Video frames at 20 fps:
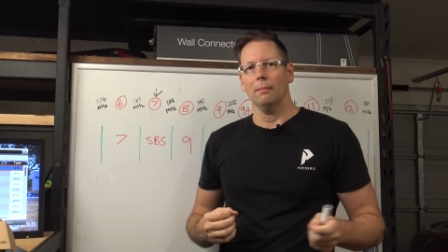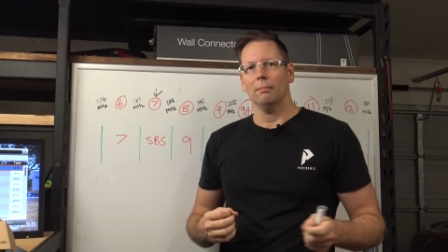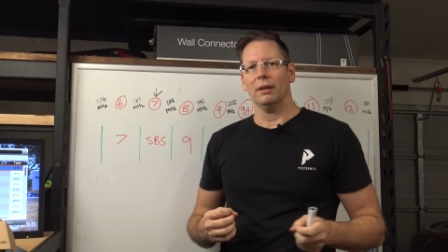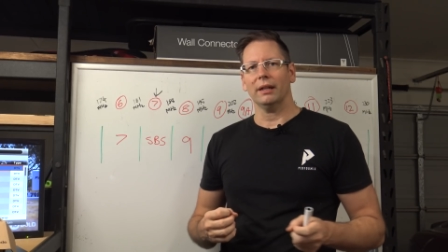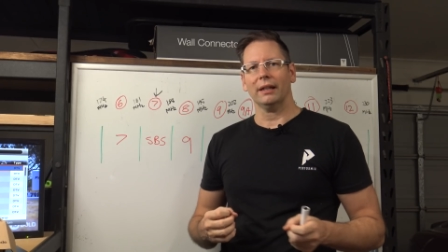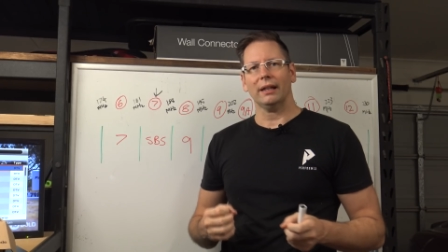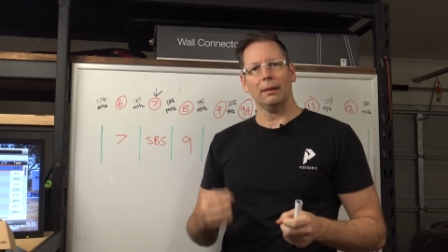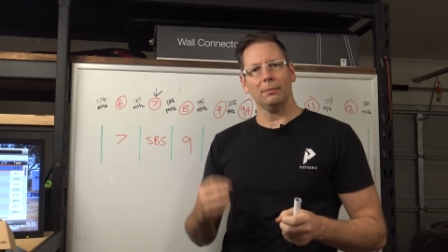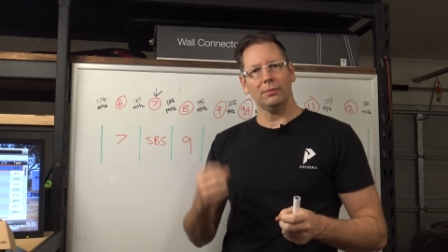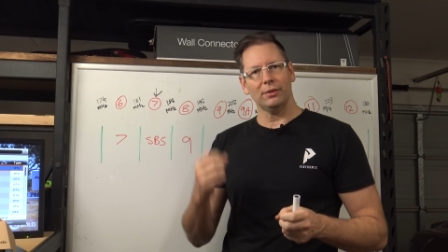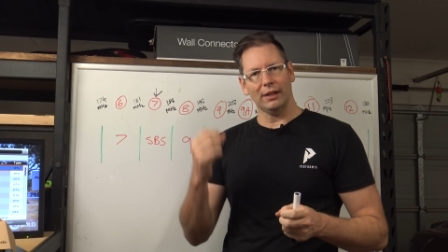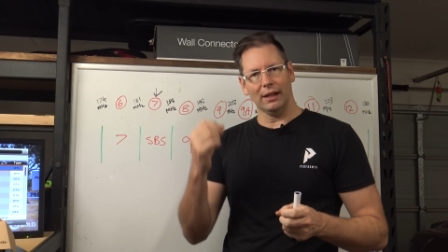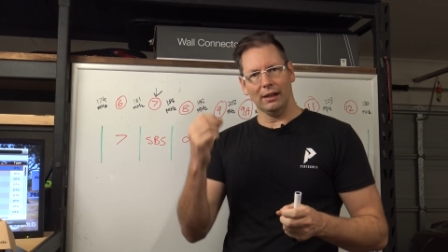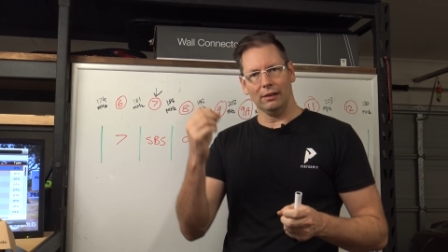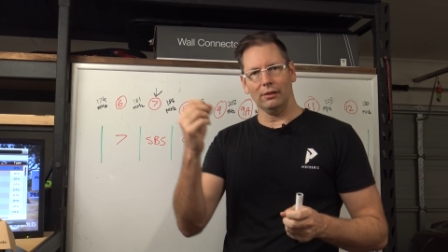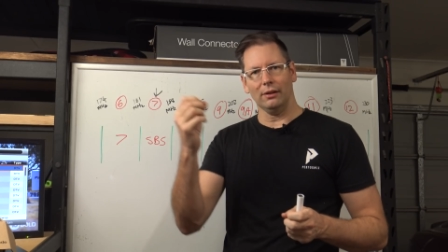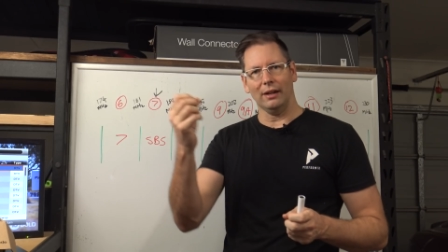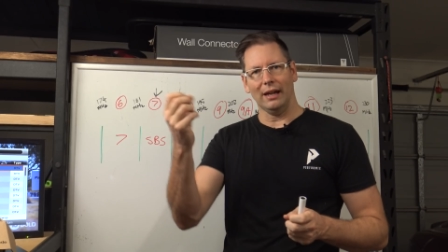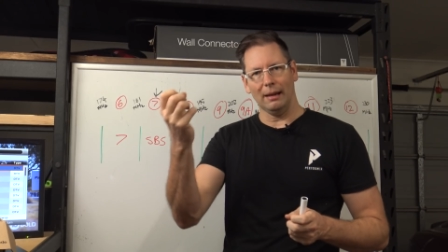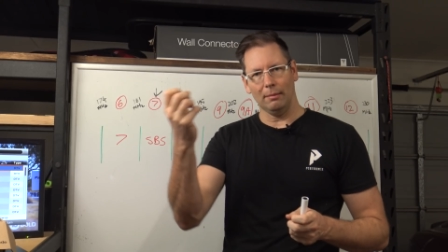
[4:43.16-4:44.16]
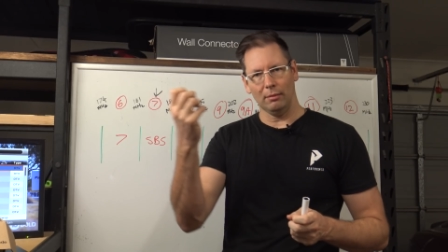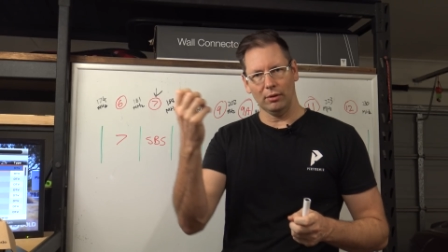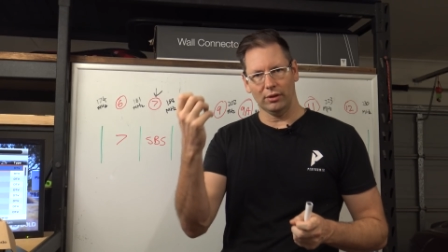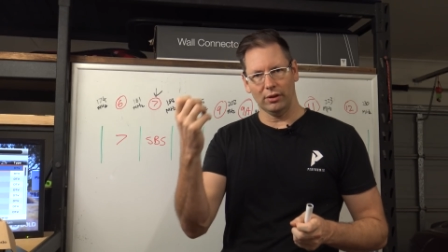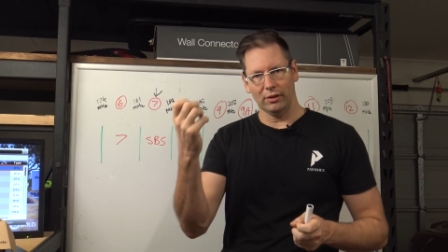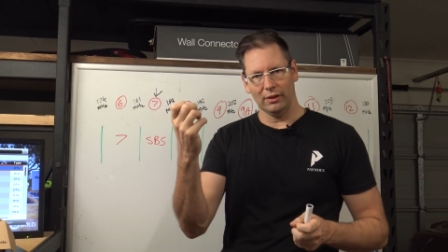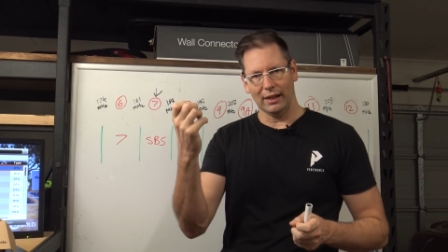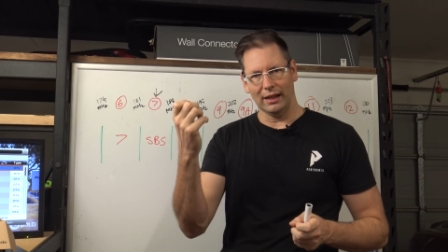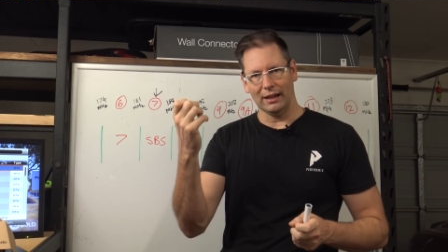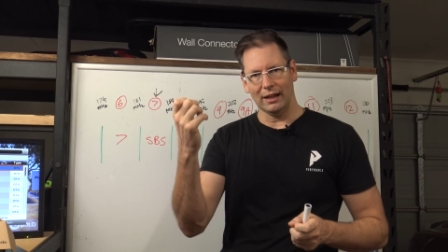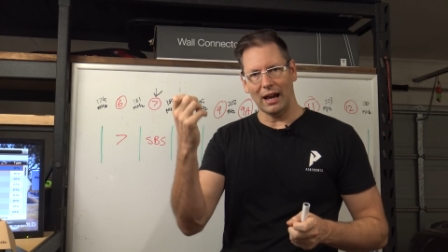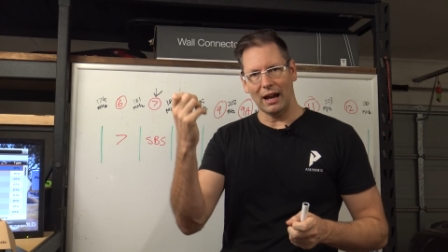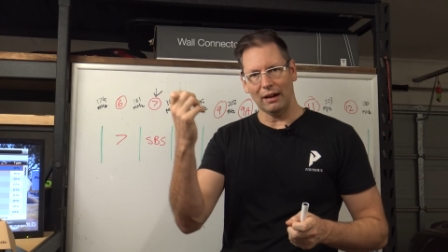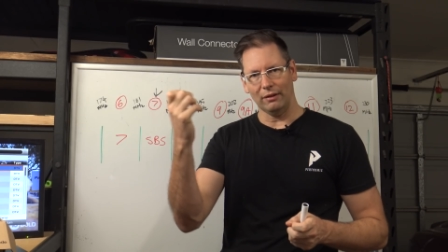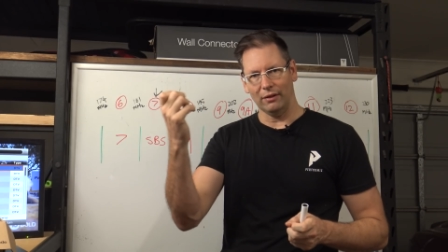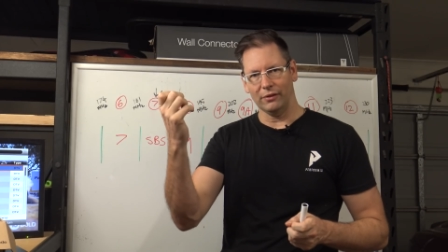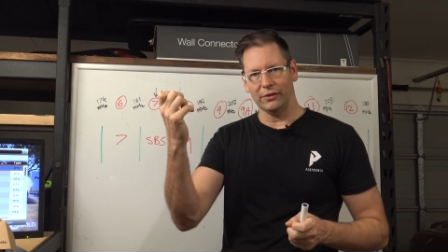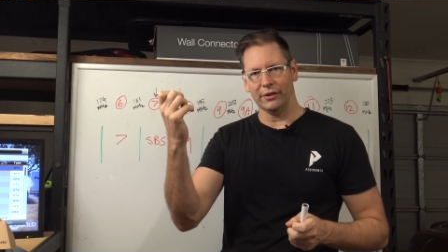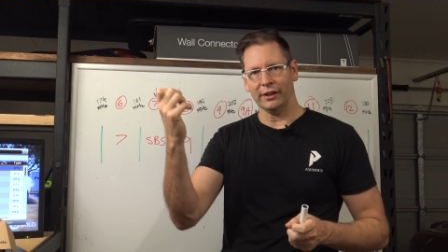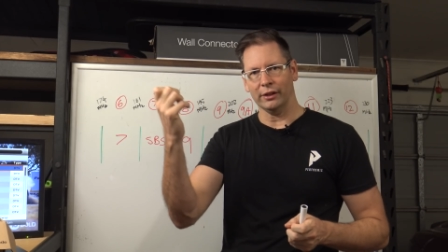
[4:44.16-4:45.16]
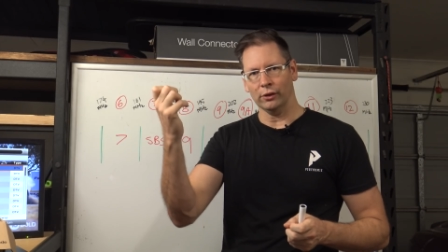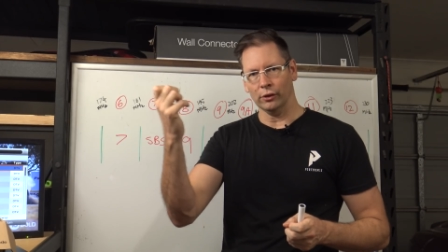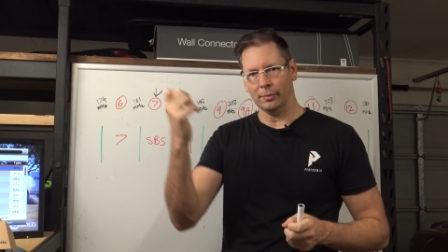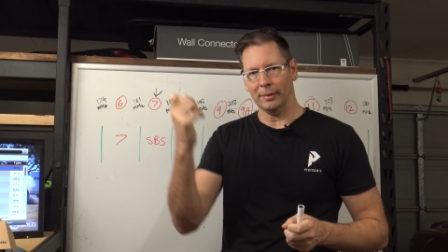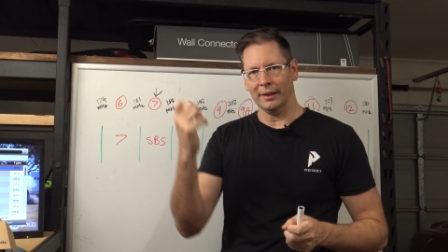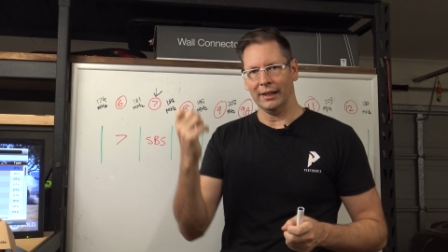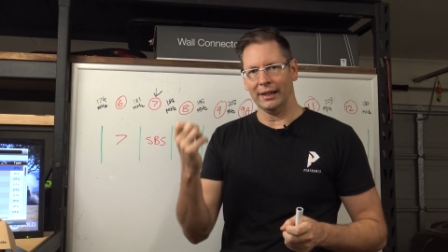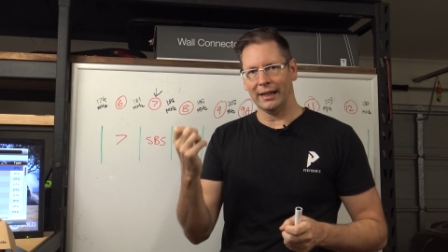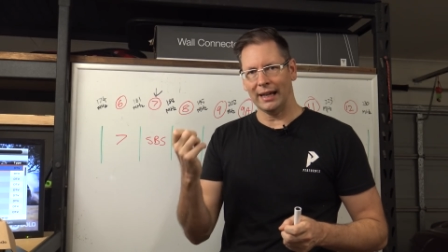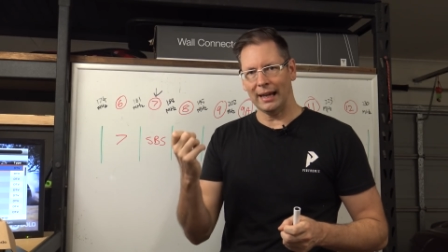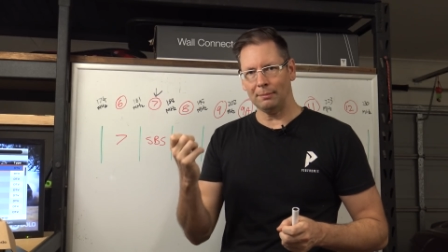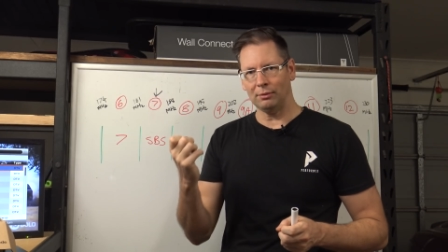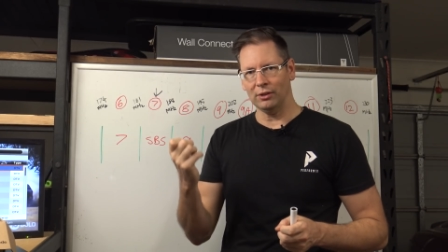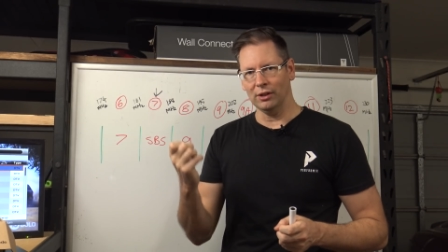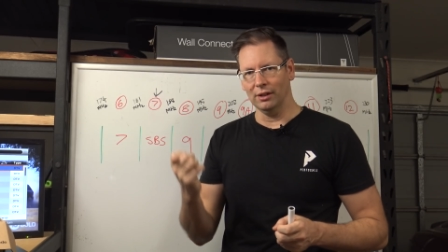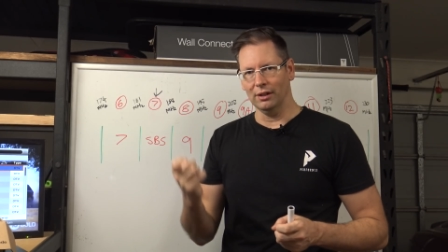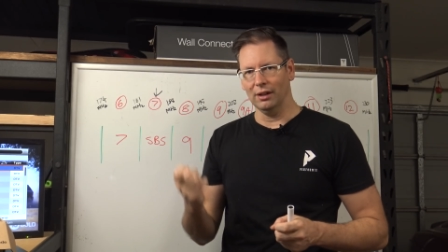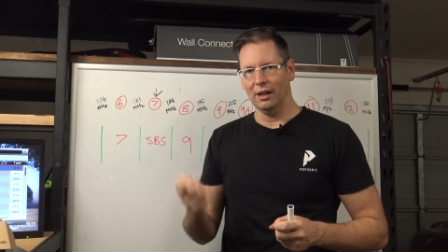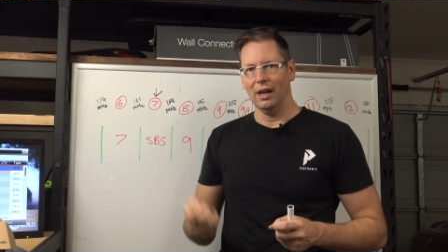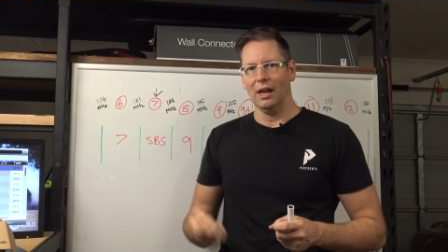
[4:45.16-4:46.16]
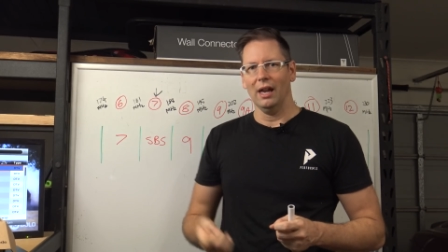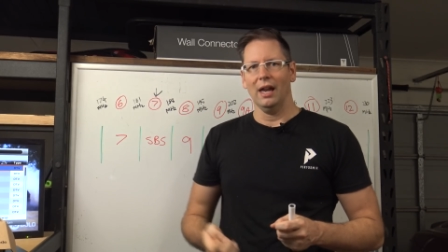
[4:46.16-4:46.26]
But it comes down to how much of that R F signal is being captured,